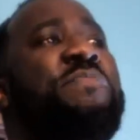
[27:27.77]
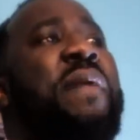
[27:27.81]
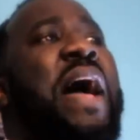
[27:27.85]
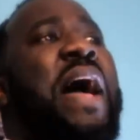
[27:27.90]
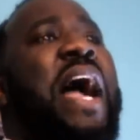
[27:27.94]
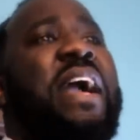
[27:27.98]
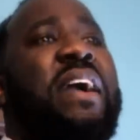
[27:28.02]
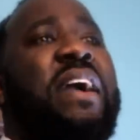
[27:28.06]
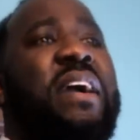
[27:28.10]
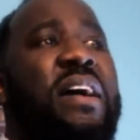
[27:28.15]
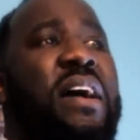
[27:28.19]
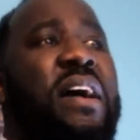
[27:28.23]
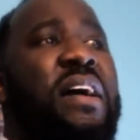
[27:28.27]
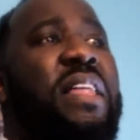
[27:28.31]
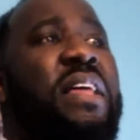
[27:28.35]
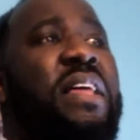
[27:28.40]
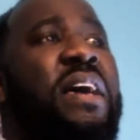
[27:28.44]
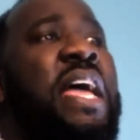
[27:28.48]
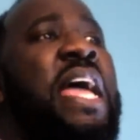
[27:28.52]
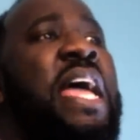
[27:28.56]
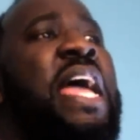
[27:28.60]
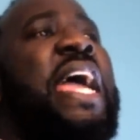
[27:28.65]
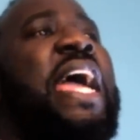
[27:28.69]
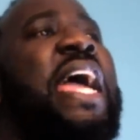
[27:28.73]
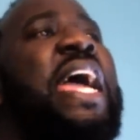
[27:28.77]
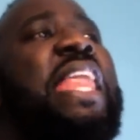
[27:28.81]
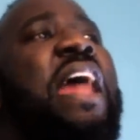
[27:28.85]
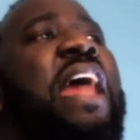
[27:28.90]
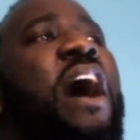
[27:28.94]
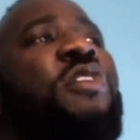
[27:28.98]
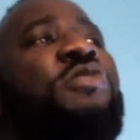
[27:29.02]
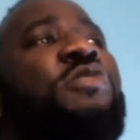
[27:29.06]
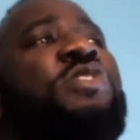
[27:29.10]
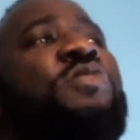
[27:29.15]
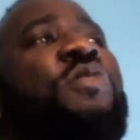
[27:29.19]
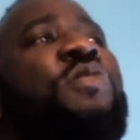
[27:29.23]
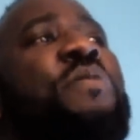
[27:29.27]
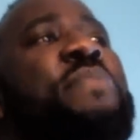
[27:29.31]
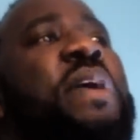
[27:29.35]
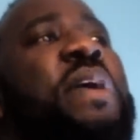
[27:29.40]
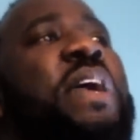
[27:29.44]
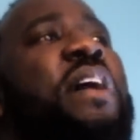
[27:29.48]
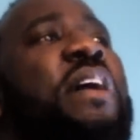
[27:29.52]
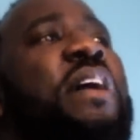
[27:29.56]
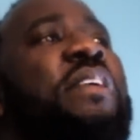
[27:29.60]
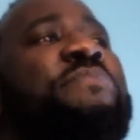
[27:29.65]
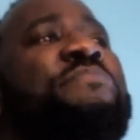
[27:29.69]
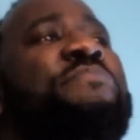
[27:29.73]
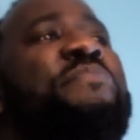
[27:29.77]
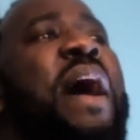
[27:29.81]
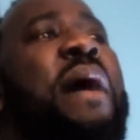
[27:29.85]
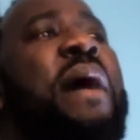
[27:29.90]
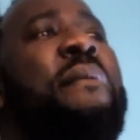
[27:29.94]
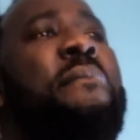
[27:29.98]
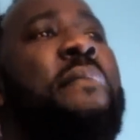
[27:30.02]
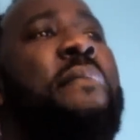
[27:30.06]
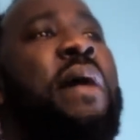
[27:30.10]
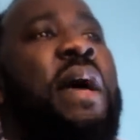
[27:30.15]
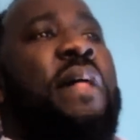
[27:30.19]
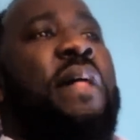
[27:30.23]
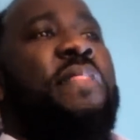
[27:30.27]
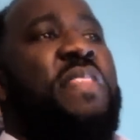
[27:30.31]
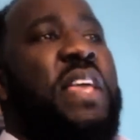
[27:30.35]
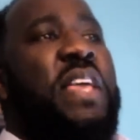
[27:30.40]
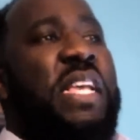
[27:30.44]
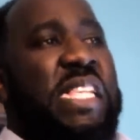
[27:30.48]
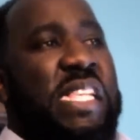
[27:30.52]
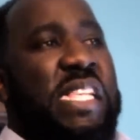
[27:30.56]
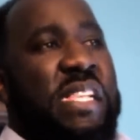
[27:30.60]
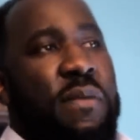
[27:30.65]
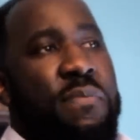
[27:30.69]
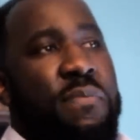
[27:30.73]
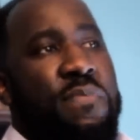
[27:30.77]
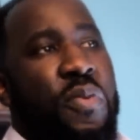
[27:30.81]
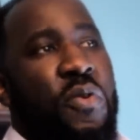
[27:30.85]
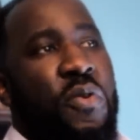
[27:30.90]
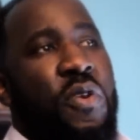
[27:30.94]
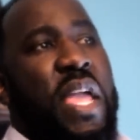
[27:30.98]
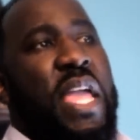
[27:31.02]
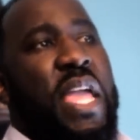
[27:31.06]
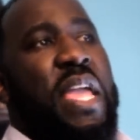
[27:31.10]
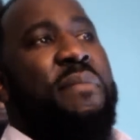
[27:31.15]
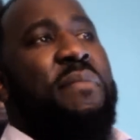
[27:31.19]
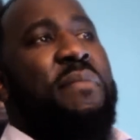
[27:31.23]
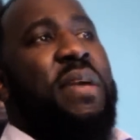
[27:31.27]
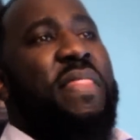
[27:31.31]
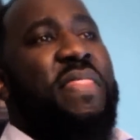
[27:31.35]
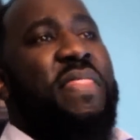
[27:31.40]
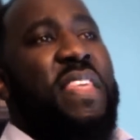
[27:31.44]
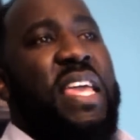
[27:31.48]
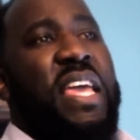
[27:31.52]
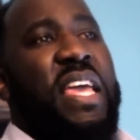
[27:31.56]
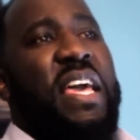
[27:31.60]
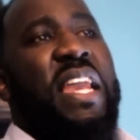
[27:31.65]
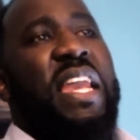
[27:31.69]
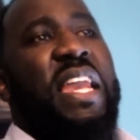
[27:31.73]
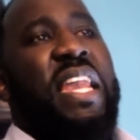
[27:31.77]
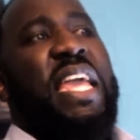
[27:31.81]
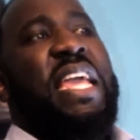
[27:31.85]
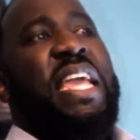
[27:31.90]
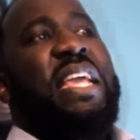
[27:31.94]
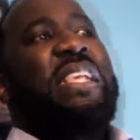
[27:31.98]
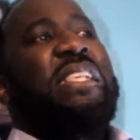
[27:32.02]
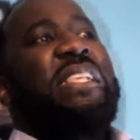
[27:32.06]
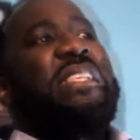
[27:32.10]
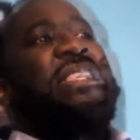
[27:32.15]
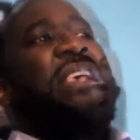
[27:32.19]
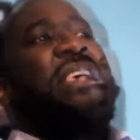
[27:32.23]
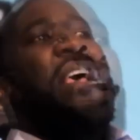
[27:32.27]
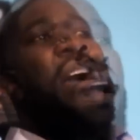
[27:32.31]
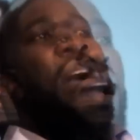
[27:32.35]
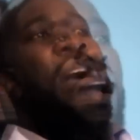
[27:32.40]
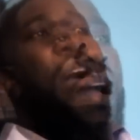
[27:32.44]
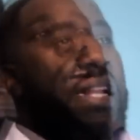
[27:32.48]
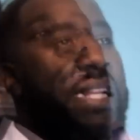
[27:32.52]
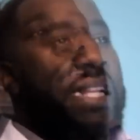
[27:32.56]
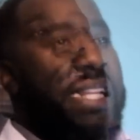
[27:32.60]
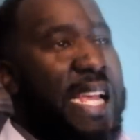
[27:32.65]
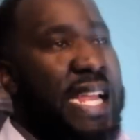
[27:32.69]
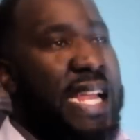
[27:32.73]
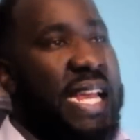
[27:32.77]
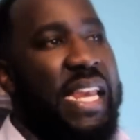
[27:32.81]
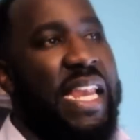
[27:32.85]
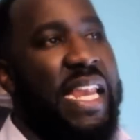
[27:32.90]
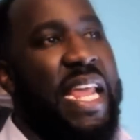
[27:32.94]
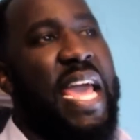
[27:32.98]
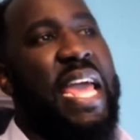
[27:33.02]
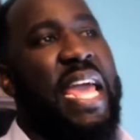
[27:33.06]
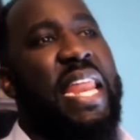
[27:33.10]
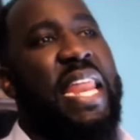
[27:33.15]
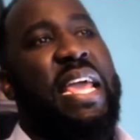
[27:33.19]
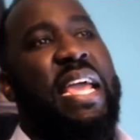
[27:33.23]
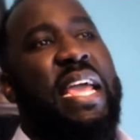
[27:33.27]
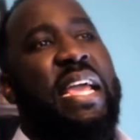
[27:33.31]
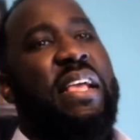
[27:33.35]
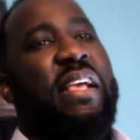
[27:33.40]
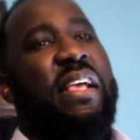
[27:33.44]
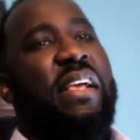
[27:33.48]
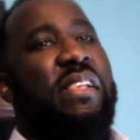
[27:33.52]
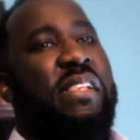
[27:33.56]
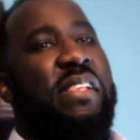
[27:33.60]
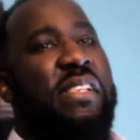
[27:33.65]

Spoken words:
by color and also becomes by the supreme and the elite's genetic